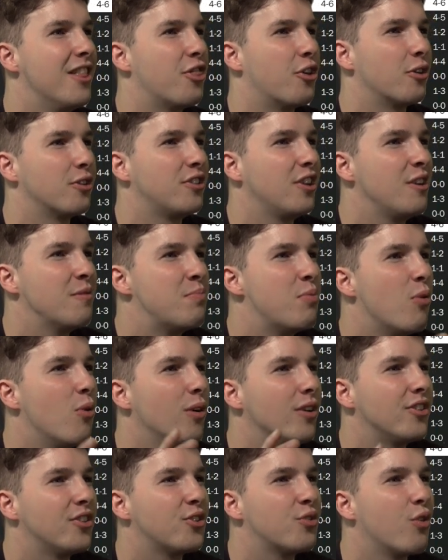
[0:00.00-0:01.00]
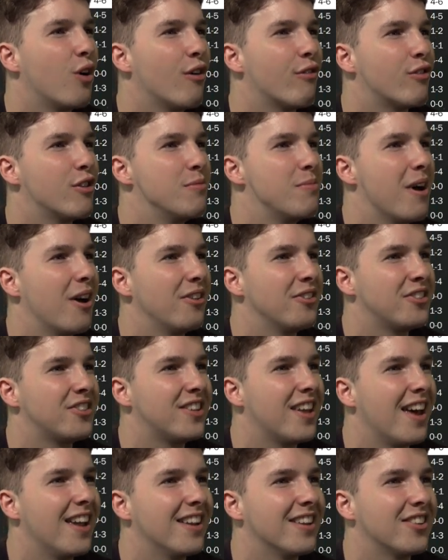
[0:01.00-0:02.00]
13 points, 12
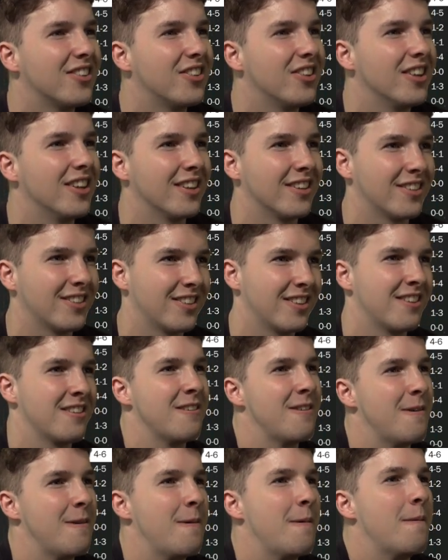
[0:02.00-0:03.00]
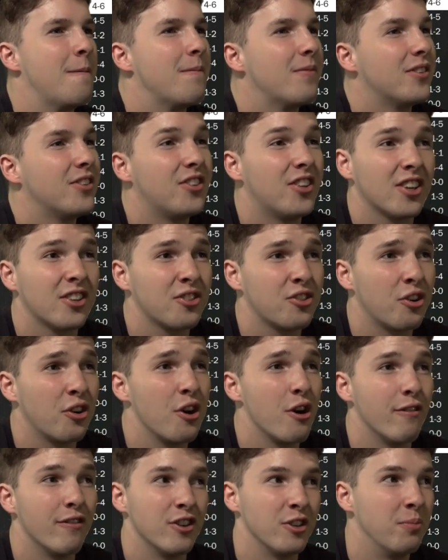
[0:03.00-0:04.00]
rebounds, 10 assists. 6
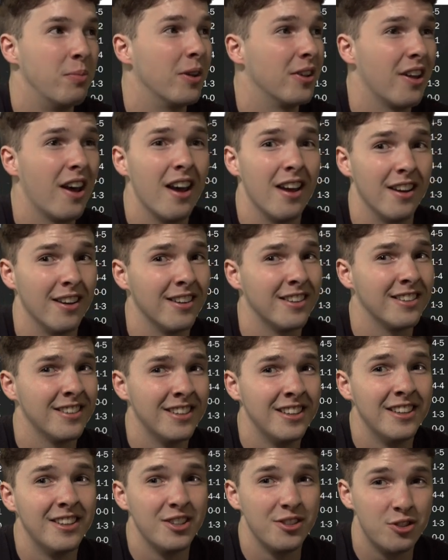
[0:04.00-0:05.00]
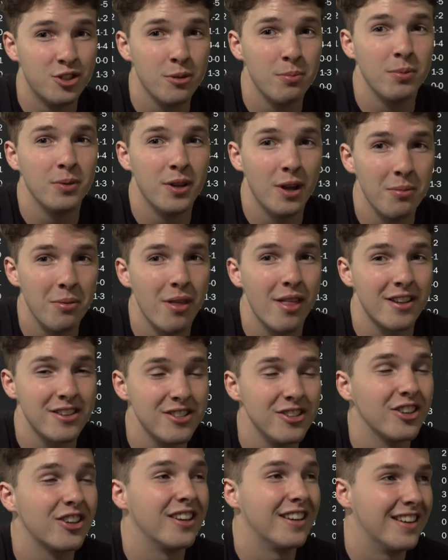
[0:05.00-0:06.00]
turnovers, but hey, triple-double,
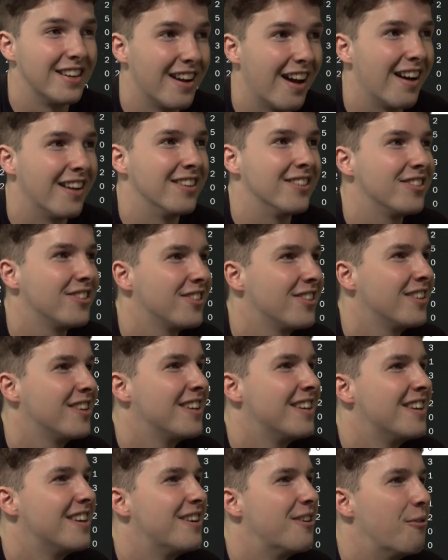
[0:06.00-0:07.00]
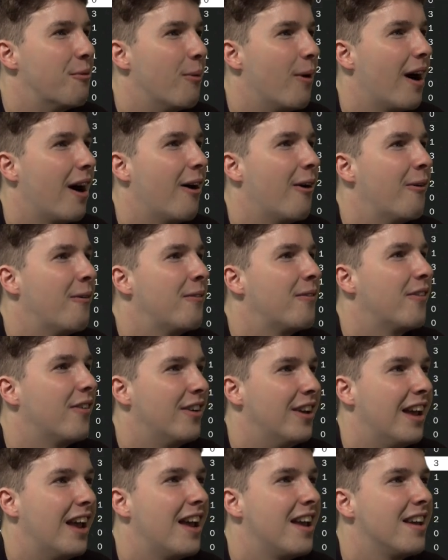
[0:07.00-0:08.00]
that's looking nice. Wow.
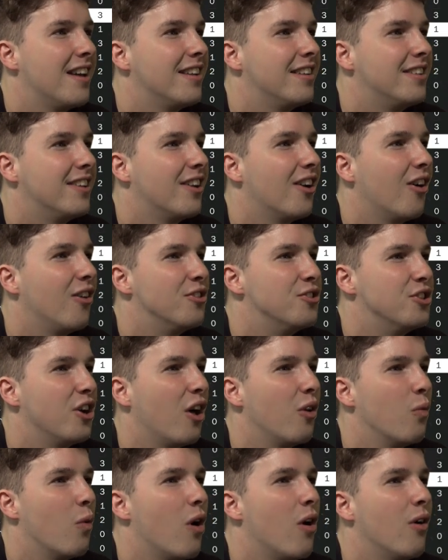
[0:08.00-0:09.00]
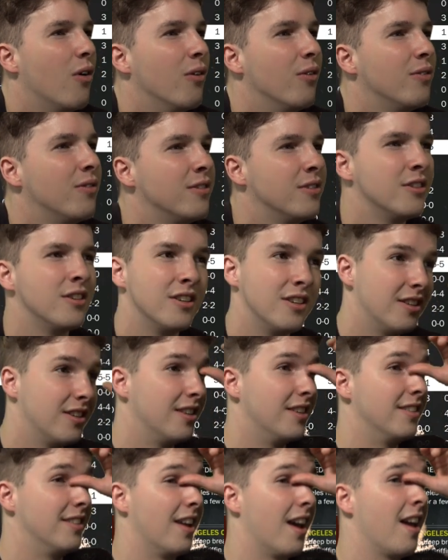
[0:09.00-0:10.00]
And did it on John Wall.
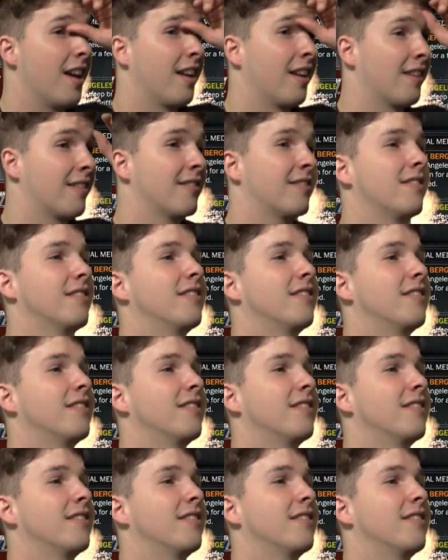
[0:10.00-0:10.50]
Dang.